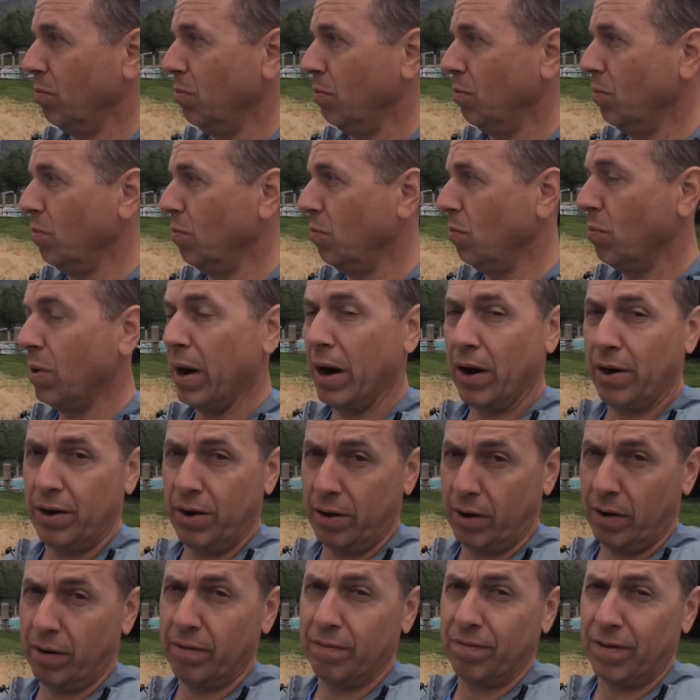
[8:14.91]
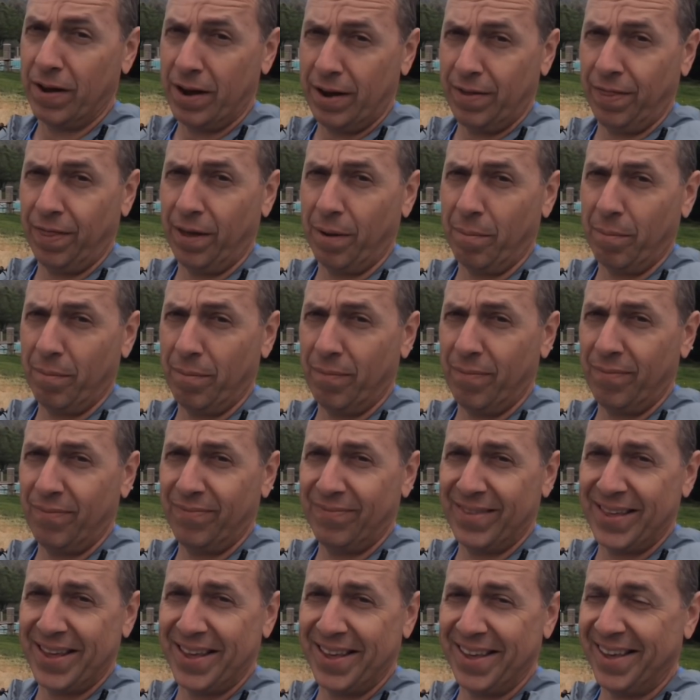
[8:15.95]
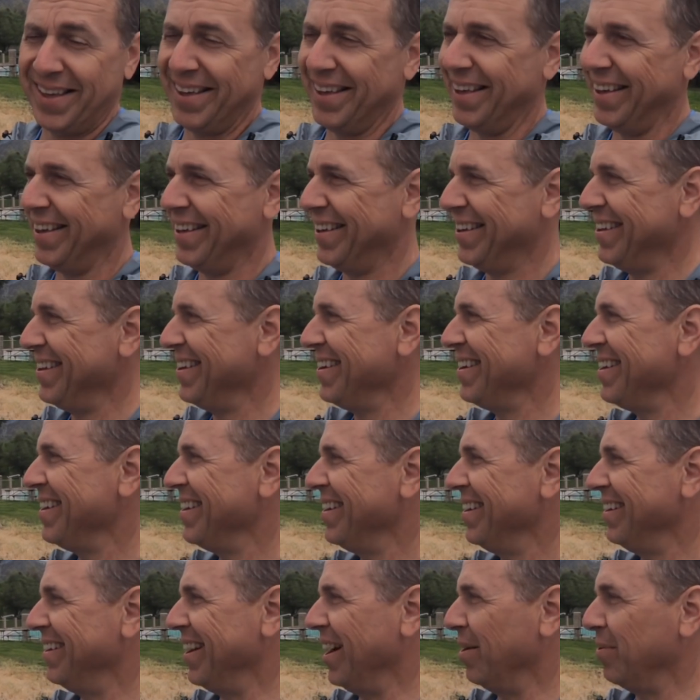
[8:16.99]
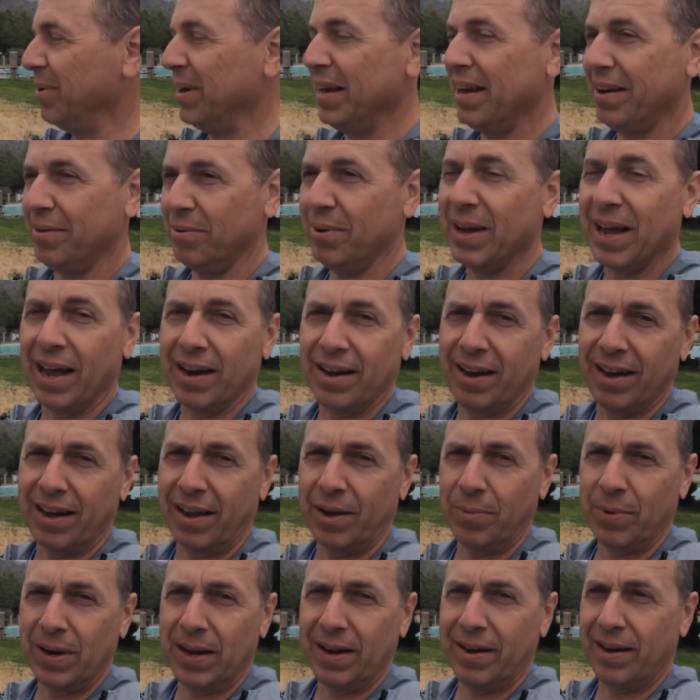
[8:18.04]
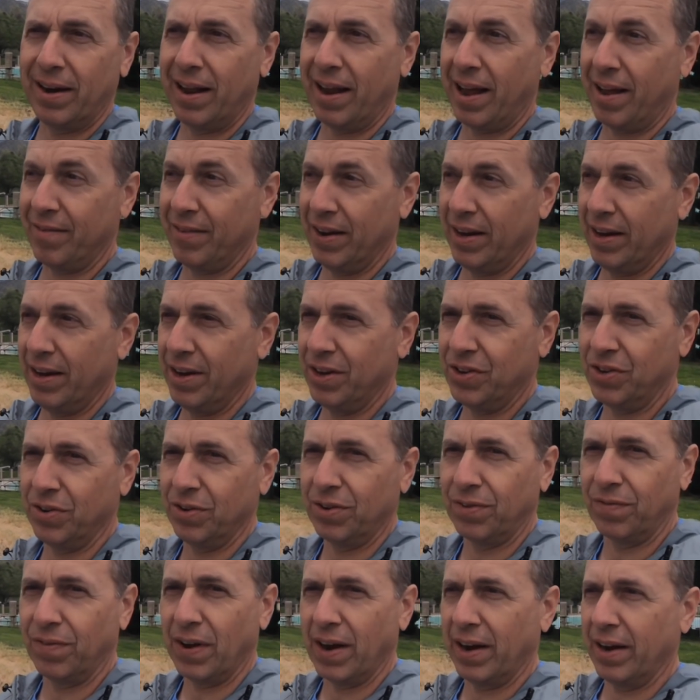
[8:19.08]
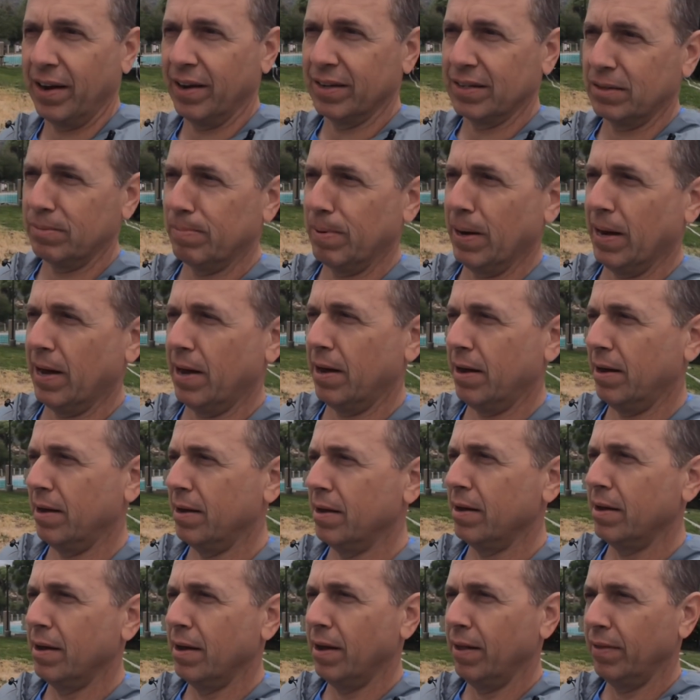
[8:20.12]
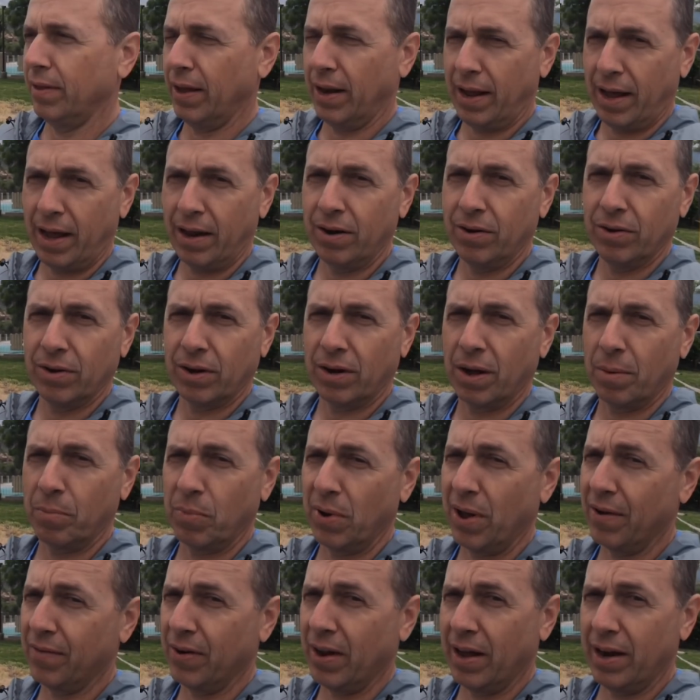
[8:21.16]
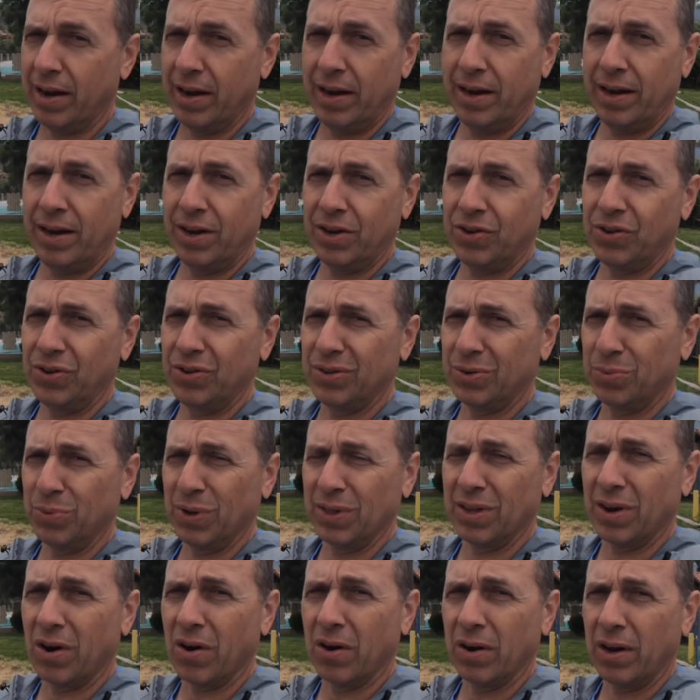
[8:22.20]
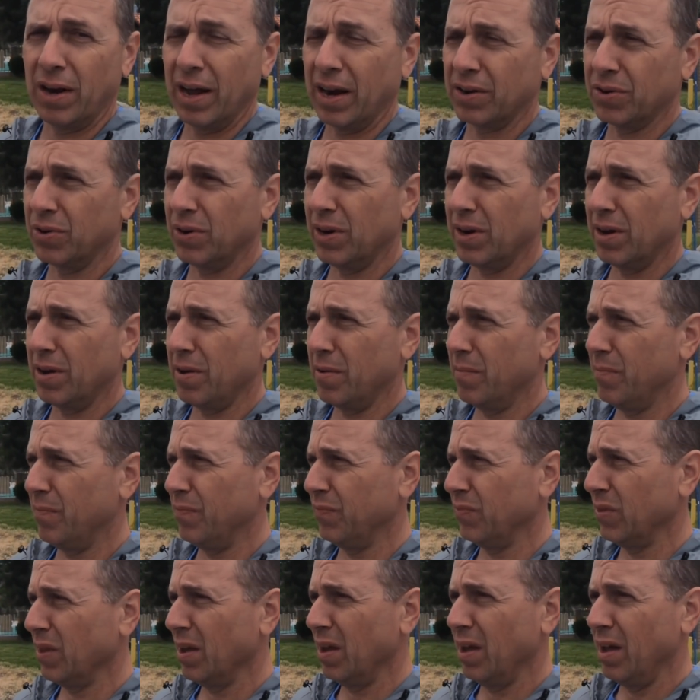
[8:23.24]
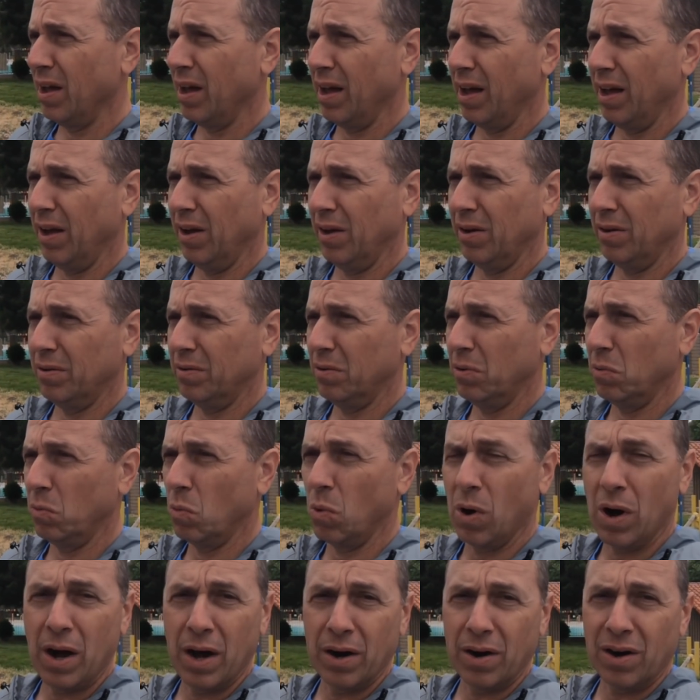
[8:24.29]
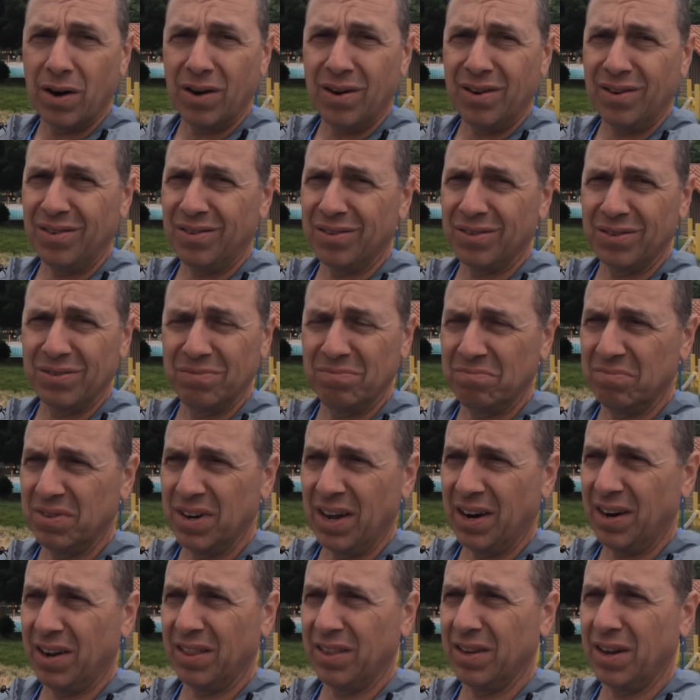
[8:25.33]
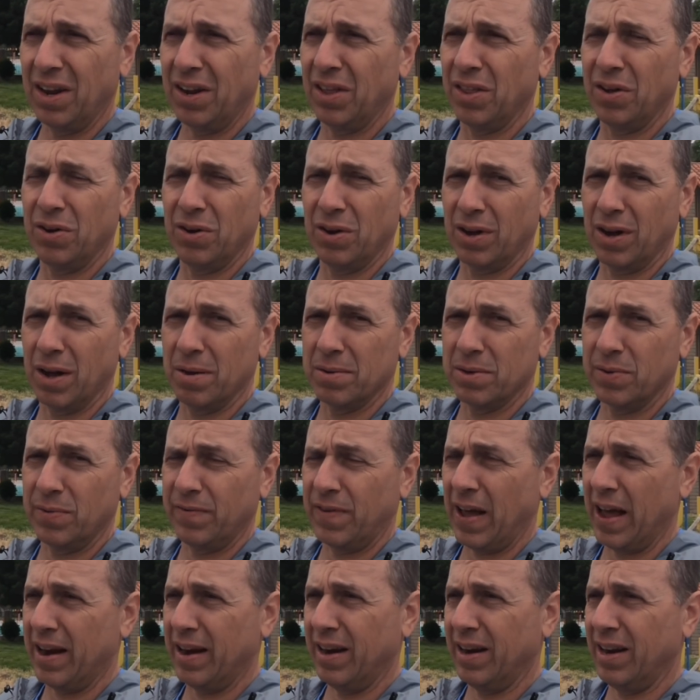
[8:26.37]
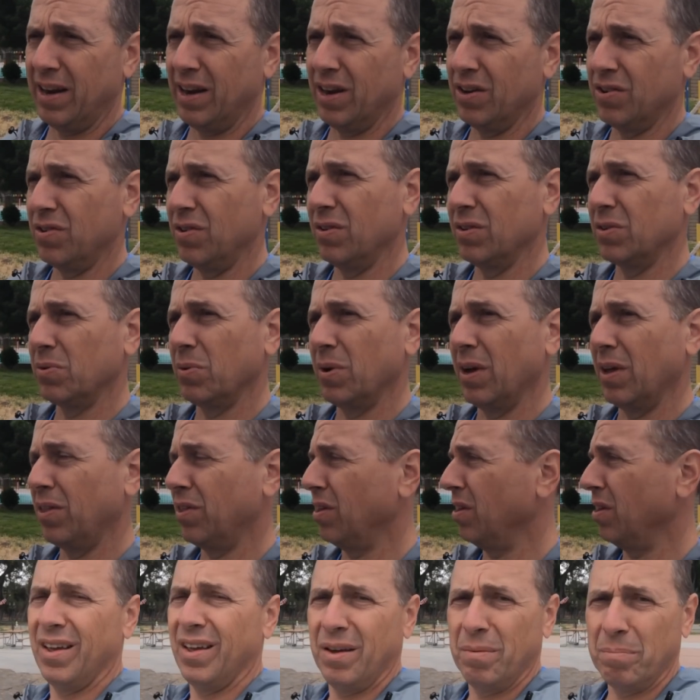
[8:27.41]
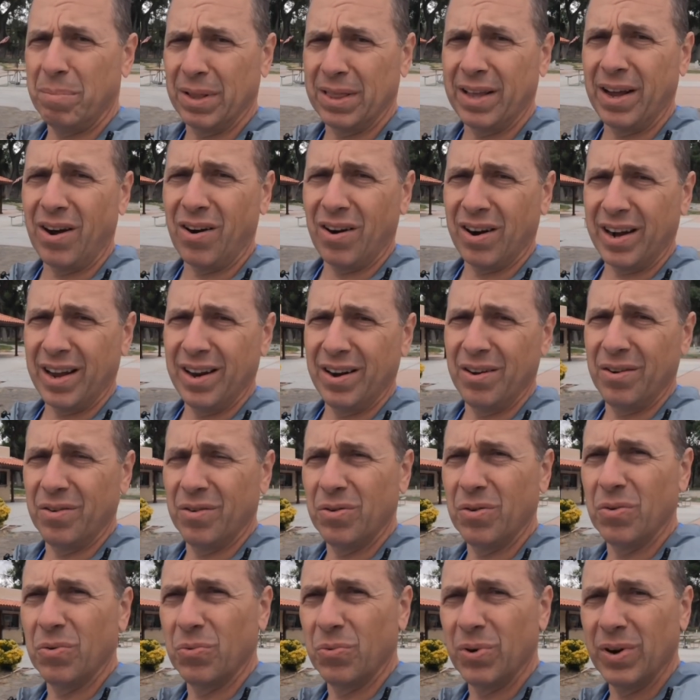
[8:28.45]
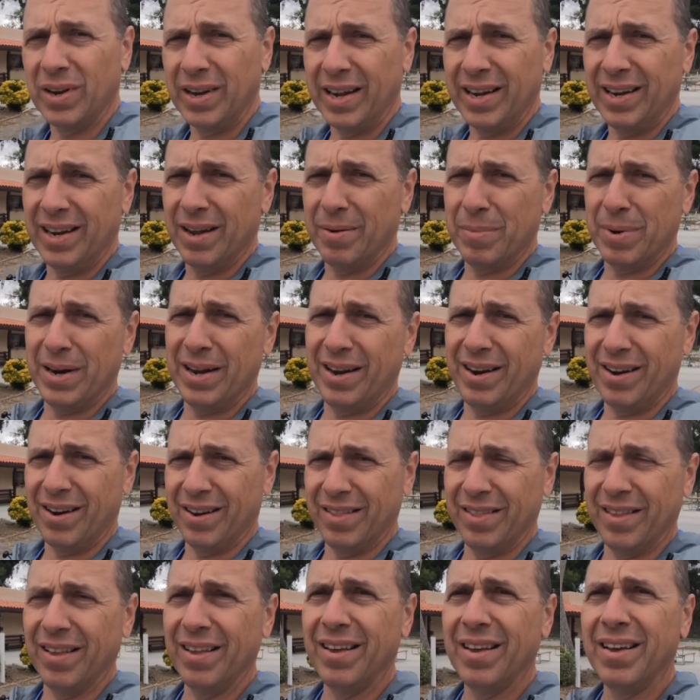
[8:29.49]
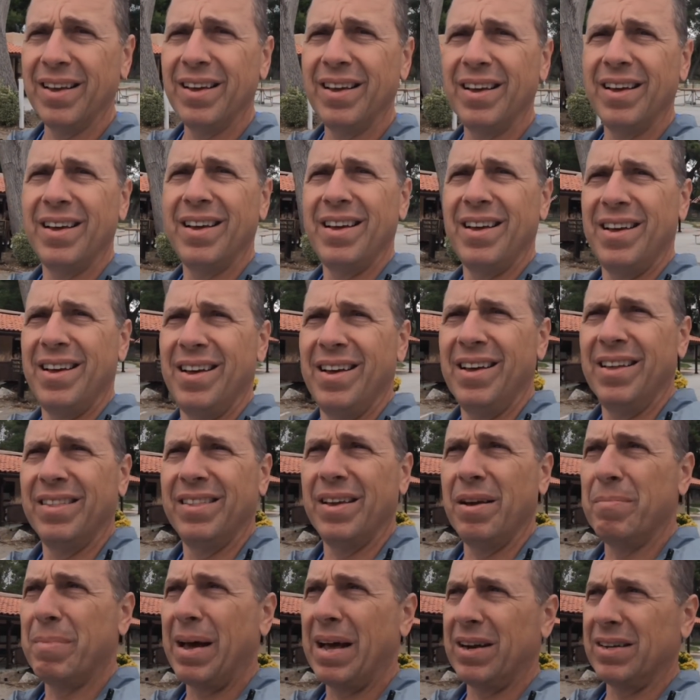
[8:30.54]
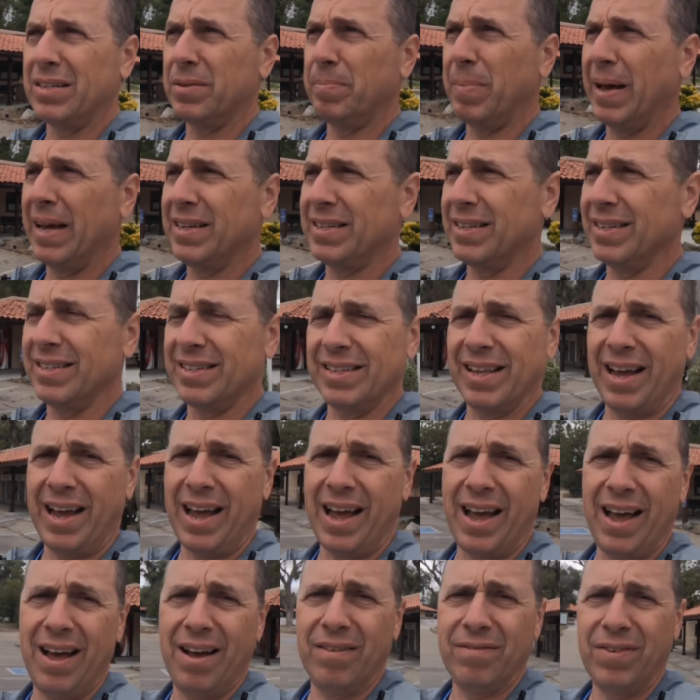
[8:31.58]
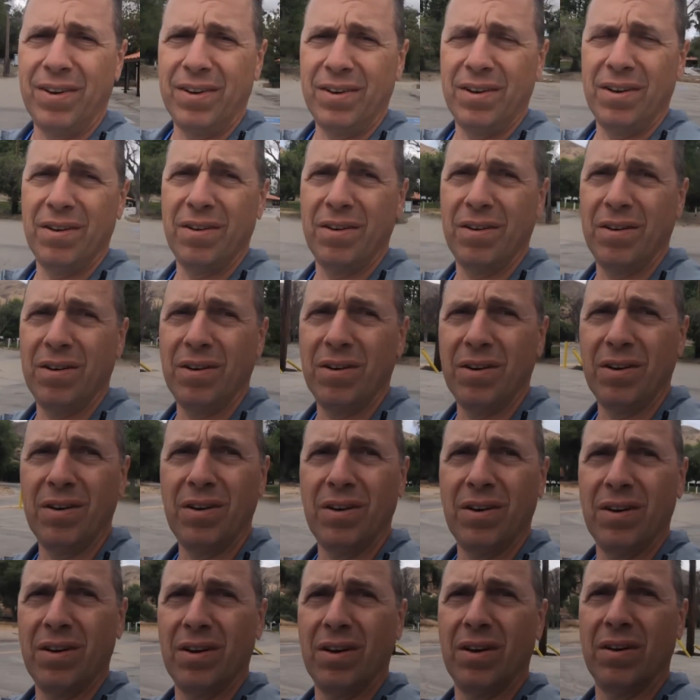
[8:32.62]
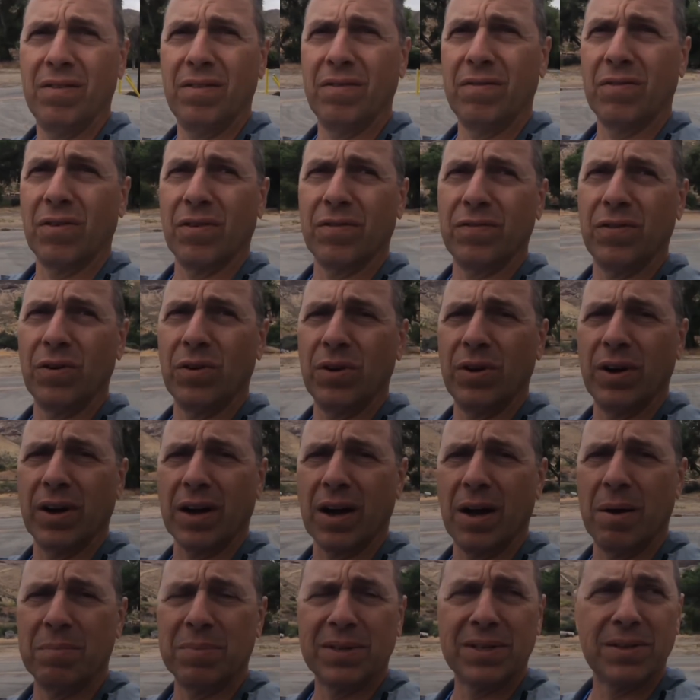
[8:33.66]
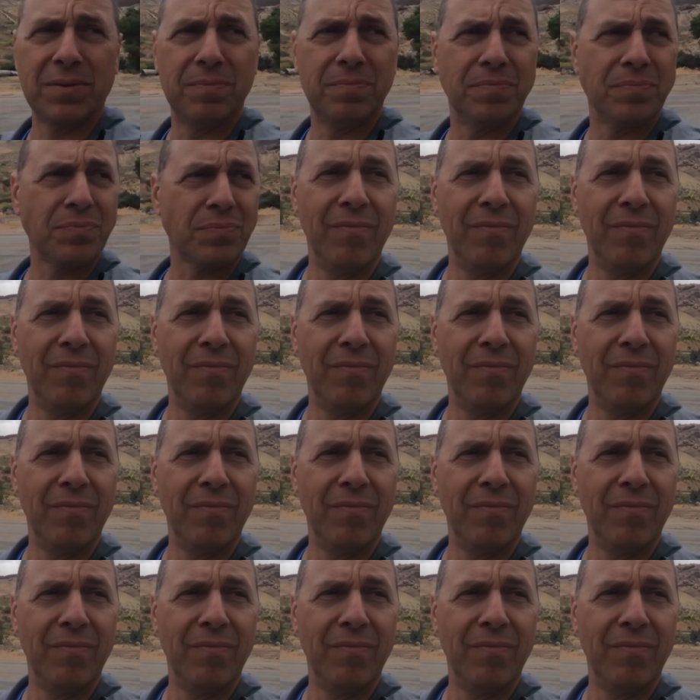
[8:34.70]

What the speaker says: where you can find them. Now we got lucky. We didn't have any issues finding a spot that had a hookup. We haven't had any issues with our electric, water, none of the hookups we've had any issues with, but they are getting really limited on the amount of spaces they have for full hookups.